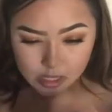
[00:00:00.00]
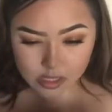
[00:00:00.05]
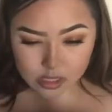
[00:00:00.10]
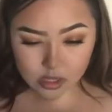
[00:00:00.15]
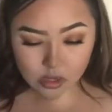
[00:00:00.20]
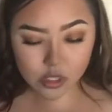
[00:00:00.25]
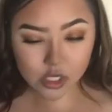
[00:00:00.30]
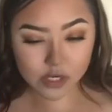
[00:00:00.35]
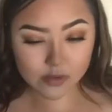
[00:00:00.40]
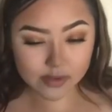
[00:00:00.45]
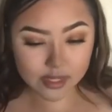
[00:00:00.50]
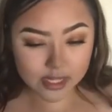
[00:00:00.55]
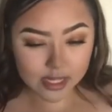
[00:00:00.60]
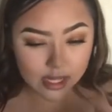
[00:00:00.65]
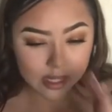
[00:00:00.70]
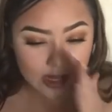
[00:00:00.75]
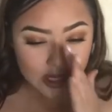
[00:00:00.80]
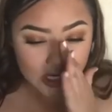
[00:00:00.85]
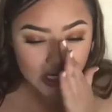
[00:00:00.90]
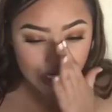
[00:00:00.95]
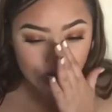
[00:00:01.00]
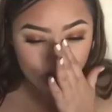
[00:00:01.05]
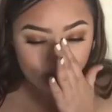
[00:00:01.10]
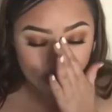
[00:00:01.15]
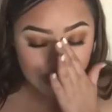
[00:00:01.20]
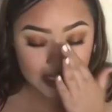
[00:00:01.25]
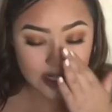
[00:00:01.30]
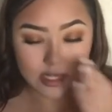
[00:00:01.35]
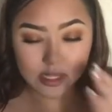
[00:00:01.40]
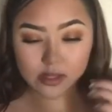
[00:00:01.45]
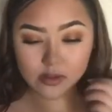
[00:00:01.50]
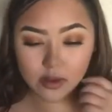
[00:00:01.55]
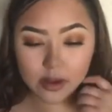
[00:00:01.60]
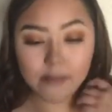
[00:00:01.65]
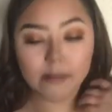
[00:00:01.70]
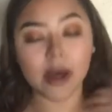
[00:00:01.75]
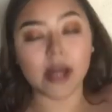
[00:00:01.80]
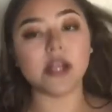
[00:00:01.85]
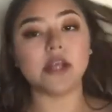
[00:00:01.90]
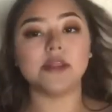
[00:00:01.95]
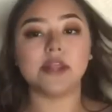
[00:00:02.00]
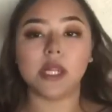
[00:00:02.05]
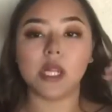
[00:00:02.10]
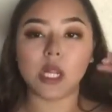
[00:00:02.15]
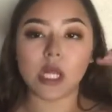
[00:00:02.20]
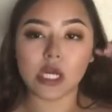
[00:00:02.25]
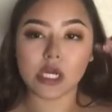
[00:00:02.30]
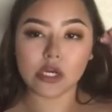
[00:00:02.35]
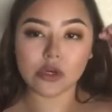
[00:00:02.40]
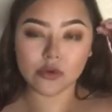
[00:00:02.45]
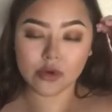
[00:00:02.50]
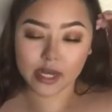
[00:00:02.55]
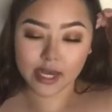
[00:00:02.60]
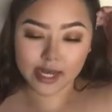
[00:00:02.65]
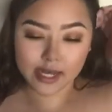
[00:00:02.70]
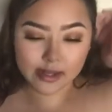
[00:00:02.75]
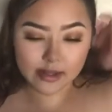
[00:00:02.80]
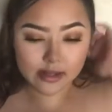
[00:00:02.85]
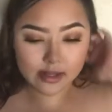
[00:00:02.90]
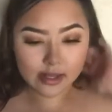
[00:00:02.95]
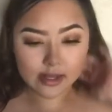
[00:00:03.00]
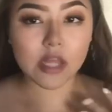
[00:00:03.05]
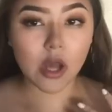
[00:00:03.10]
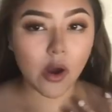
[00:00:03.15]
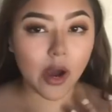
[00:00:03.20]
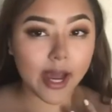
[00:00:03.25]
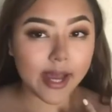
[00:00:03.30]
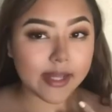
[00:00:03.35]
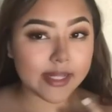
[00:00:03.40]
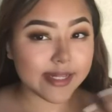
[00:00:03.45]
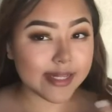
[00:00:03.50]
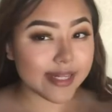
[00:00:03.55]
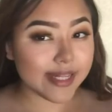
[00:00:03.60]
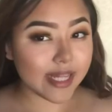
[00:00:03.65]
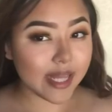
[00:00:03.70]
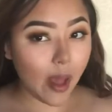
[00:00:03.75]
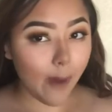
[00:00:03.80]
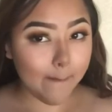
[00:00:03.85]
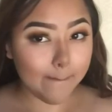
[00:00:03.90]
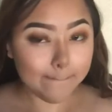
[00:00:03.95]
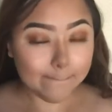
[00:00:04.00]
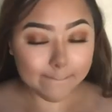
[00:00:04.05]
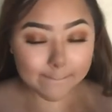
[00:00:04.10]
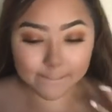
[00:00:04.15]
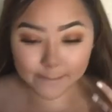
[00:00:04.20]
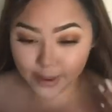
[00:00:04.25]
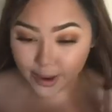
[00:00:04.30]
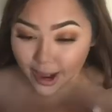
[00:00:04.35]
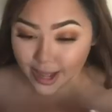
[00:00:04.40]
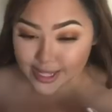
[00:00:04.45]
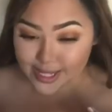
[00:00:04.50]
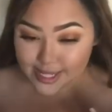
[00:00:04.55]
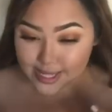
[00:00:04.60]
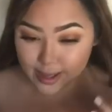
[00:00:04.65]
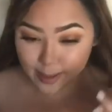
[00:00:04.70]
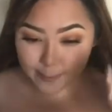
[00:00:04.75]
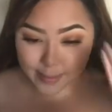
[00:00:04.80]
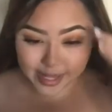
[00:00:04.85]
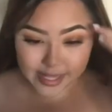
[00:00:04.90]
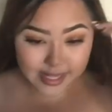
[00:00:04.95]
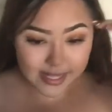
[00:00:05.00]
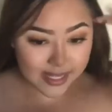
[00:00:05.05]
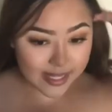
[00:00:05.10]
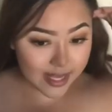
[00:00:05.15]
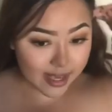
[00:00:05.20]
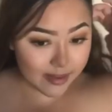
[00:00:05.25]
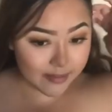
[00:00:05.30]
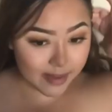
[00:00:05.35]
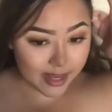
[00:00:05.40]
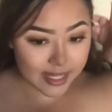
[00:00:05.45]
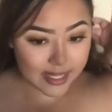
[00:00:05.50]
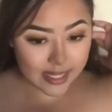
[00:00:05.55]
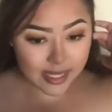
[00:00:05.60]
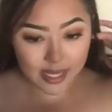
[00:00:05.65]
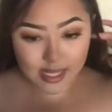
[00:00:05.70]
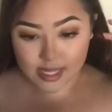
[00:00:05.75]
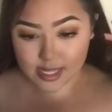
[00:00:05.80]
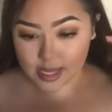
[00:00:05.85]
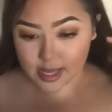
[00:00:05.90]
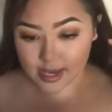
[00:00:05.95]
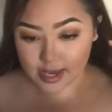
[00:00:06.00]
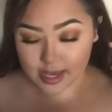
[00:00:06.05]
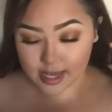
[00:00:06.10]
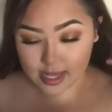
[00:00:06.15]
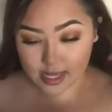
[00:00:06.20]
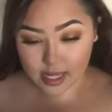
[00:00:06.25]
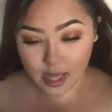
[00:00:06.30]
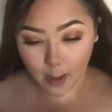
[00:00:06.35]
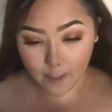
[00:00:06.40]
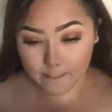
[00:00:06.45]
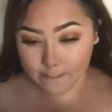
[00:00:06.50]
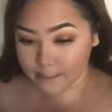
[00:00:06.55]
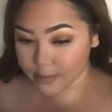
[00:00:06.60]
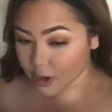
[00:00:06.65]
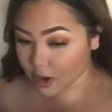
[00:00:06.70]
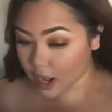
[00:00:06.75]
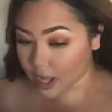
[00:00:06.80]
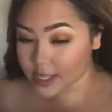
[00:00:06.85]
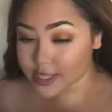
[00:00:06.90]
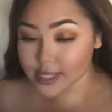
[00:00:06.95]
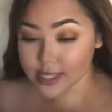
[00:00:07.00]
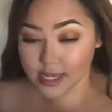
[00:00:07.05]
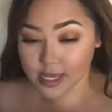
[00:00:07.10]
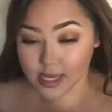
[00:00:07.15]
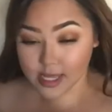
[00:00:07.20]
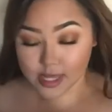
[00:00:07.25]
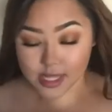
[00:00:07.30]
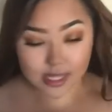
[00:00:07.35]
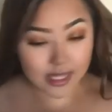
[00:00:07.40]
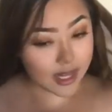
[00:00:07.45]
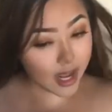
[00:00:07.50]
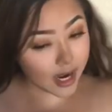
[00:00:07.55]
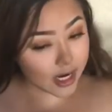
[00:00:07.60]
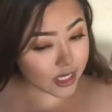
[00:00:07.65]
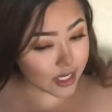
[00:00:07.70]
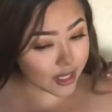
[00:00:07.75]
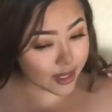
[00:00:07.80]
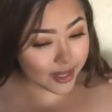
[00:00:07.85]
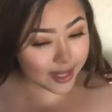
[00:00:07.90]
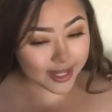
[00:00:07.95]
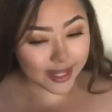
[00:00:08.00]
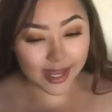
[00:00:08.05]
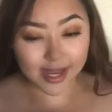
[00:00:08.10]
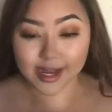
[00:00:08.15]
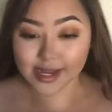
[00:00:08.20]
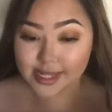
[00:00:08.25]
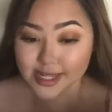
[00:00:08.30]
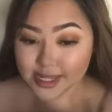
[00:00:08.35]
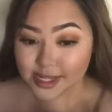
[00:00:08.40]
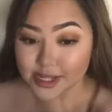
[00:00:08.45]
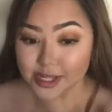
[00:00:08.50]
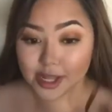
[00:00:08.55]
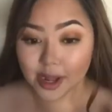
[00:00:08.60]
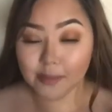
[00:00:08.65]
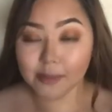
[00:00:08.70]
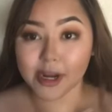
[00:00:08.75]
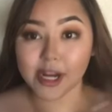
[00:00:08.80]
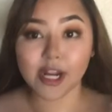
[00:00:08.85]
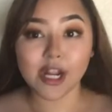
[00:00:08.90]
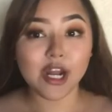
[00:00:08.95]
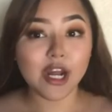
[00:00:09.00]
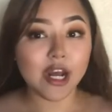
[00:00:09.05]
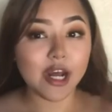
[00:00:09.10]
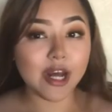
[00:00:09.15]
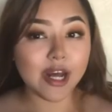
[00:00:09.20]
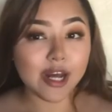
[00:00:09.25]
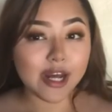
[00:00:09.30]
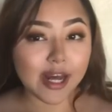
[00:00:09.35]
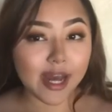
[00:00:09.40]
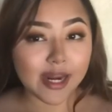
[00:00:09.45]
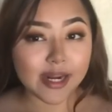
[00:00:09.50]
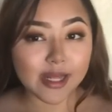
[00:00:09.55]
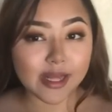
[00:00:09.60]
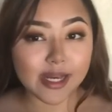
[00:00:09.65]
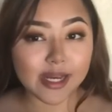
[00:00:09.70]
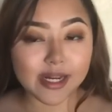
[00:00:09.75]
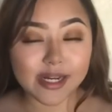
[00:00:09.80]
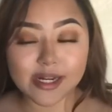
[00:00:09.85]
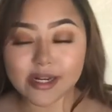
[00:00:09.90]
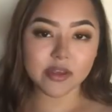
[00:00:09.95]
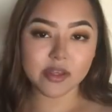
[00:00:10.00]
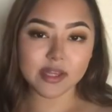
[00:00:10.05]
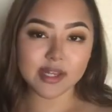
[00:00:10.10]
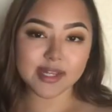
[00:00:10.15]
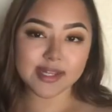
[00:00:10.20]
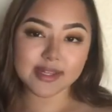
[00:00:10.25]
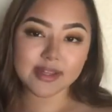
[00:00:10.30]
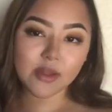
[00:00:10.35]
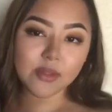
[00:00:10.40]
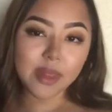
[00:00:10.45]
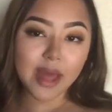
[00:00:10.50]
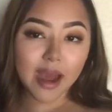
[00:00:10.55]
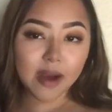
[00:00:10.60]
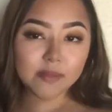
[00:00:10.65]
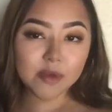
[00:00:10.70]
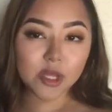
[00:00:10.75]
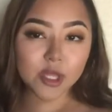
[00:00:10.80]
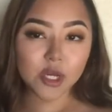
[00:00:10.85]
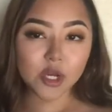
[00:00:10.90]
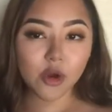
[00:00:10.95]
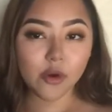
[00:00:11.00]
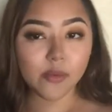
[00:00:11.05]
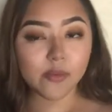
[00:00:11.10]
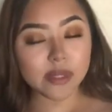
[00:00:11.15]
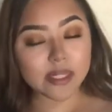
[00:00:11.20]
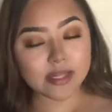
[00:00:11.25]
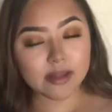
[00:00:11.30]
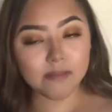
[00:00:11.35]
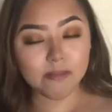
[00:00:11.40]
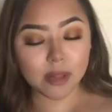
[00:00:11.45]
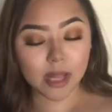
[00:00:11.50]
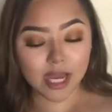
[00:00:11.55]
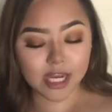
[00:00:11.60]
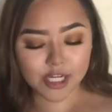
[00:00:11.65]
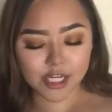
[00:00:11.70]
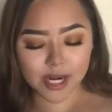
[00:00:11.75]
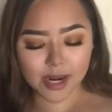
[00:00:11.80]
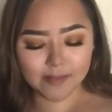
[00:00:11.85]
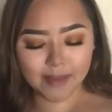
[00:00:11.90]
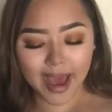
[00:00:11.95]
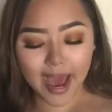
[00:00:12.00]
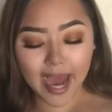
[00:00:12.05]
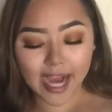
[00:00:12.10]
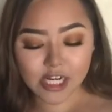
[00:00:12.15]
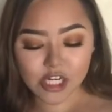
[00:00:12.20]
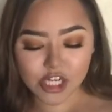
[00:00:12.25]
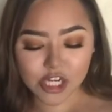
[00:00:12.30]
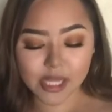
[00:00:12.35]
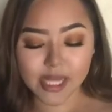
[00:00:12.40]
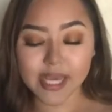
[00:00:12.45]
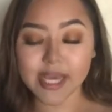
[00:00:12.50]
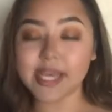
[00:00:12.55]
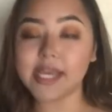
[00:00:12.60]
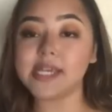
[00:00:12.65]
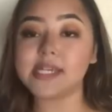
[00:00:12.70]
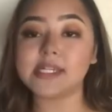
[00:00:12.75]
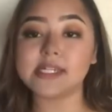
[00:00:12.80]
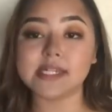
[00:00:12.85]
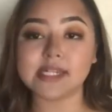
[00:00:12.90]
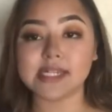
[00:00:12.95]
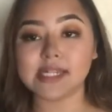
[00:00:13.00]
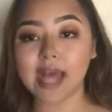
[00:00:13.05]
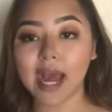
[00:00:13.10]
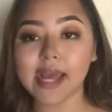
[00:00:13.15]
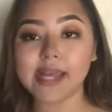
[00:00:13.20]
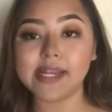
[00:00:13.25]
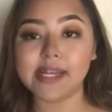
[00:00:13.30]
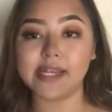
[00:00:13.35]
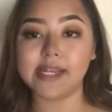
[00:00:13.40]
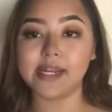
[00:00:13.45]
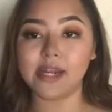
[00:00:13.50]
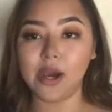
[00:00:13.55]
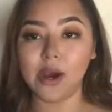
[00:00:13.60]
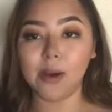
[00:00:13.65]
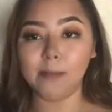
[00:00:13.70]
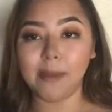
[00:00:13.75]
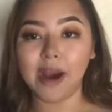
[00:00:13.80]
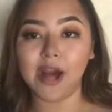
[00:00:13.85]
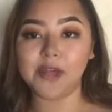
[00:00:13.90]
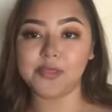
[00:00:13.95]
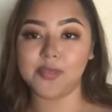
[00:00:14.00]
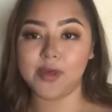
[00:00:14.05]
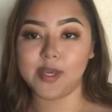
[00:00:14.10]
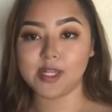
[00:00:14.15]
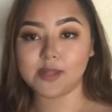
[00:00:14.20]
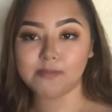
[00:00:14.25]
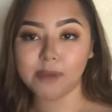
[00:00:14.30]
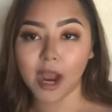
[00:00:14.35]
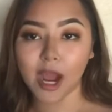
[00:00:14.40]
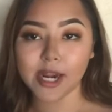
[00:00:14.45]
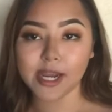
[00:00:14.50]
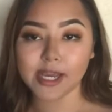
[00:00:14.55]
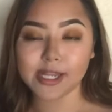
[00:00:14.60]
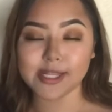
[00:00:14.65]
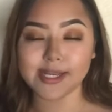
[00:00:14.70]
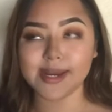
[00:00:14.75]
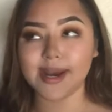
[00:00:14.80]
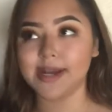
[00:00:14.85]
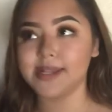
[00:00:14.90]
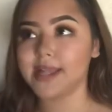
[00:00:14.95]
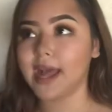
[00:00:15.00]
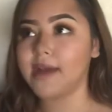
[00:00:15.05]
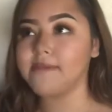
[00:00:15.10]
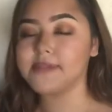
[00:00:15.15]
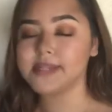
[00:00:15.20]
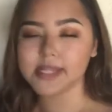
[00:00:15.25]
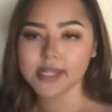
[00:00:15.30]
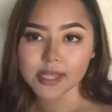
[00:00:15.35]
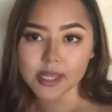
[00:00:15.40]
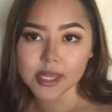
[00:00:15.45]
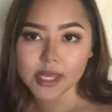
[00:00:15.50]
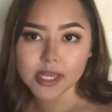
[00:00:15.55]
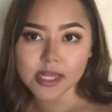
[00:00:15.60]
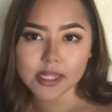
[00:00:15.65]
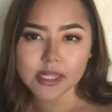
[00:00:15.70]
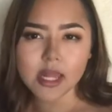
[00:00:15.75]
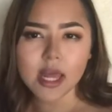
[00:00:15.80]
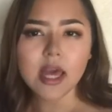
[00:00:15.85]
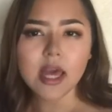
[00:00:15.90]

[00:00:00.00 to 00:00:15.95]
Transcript: So she was saying that she likes this one better than Laguna. So I bronzed up my skin. My skin's looking bronzy. This actually looks like a summer kind of look. So now I'm going to go in with some blush, and I'm actually excited about this product, you guys. I've seen this.